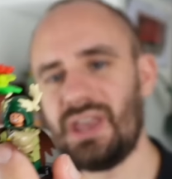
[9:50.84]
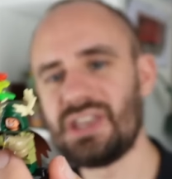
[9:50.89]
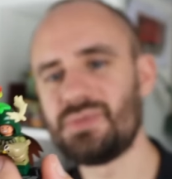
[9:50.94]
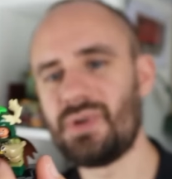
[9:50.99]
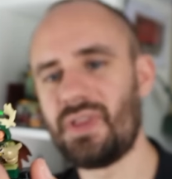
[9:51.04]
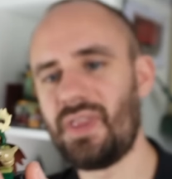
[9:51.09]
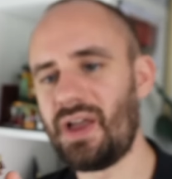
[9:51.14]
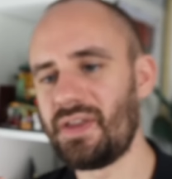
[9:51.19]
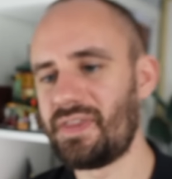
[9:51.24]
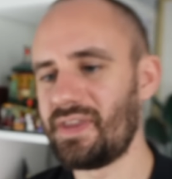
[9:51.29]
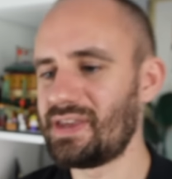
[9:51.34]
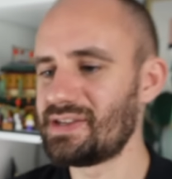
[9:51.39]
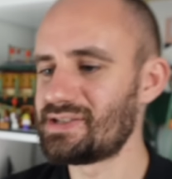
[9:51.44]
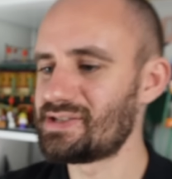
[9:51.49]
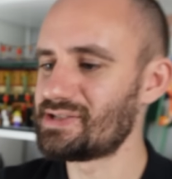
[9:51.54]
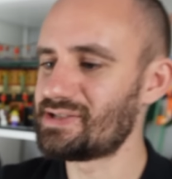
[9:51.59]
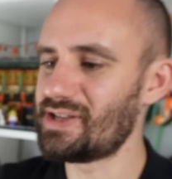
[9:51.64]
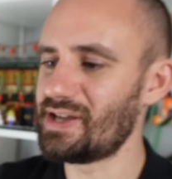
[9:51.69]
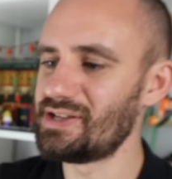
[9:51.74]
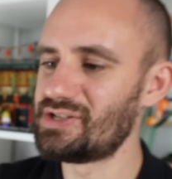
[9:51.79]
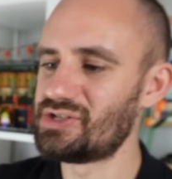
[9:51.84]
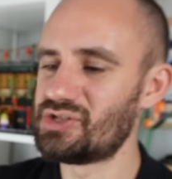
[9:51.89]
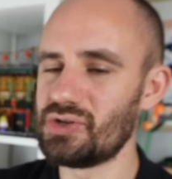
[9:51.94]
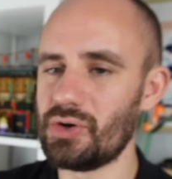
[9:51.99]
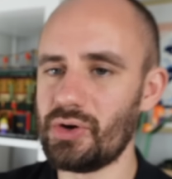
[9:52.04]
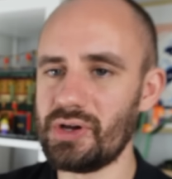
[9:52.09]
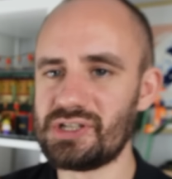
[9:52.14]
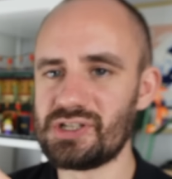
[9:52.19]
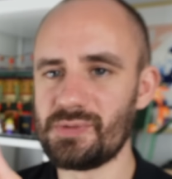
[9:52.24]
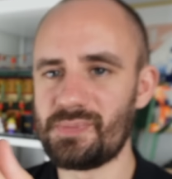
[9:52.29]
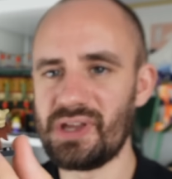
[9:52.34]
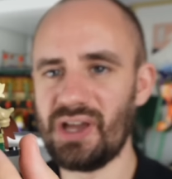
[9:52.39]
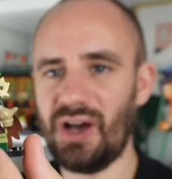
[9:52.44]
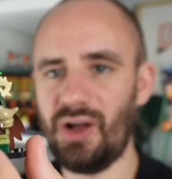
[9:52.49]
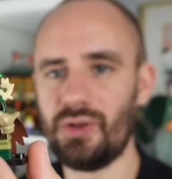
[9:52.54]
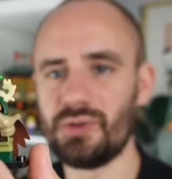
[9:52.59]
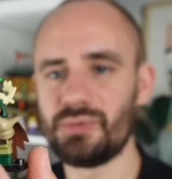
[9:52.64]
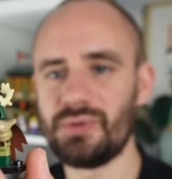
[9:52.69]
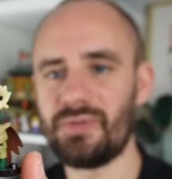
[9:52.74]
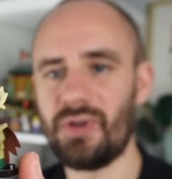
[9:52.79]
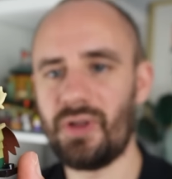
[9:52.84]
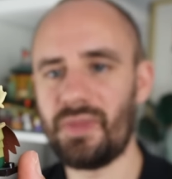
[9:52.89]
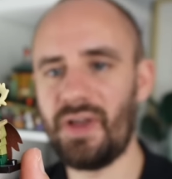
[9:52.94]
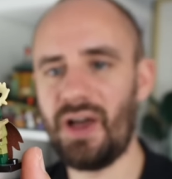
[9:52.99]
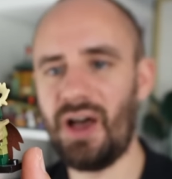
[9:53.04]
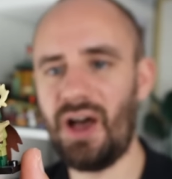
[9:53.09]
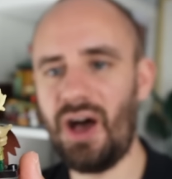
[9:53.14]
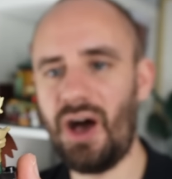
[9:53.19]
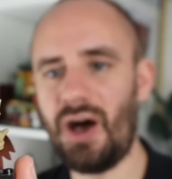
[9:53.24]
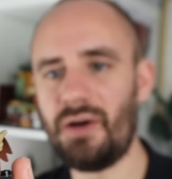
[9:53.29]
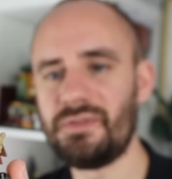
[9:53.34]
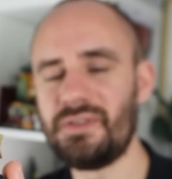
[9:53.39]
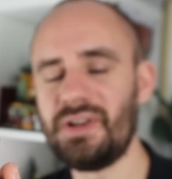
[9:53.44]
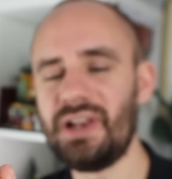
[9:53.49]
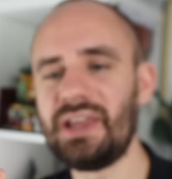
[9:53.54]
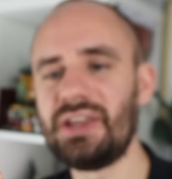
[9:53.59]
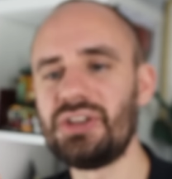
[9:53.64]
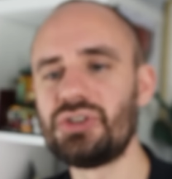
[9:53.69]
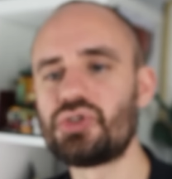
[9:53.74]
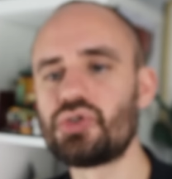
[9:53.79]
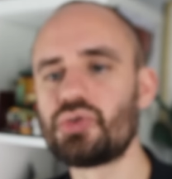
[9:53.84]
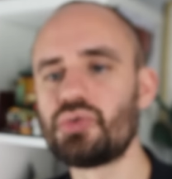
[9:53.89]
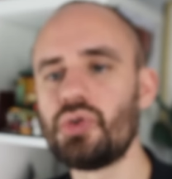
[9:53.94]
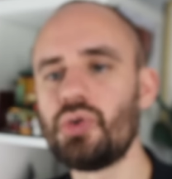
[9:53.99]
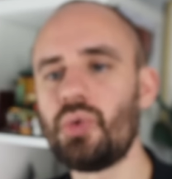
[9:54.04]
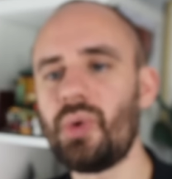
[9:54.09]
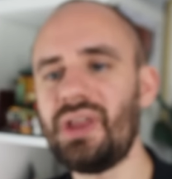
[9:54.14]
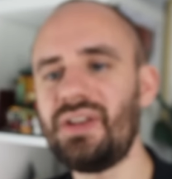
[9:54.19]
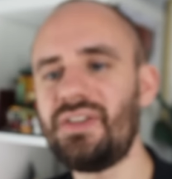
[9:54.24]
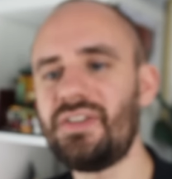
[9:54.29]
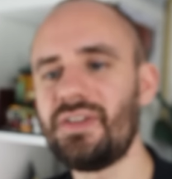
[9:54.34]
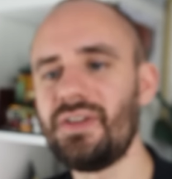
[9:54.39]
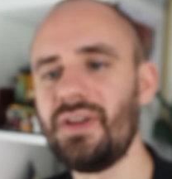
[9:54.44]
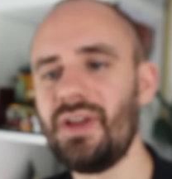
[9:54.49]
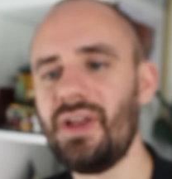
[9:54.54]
Here's one that I think is just a joy to behold. We've got the Halfling Druid.